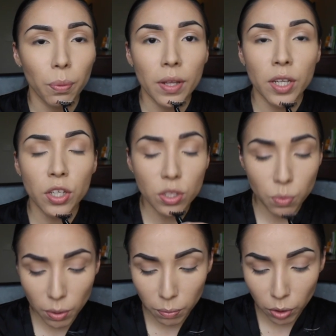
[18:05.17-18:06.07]
And then you just
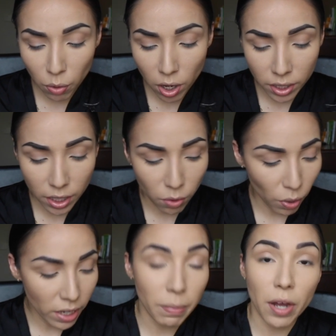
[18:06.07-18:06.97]
want to blow on it and
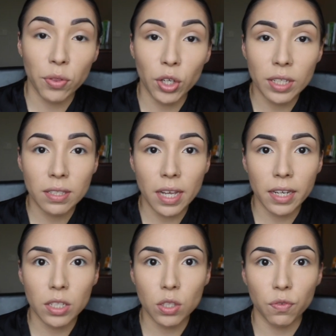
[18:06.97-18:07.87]
wait about 30
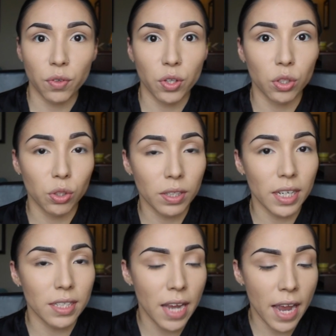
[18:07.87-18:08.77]
seconds for the glue to
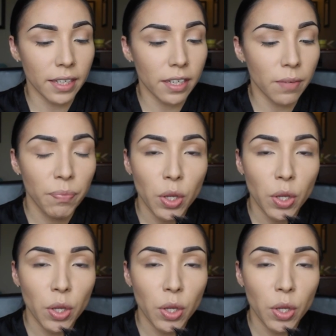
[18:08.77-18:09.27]
get tacky.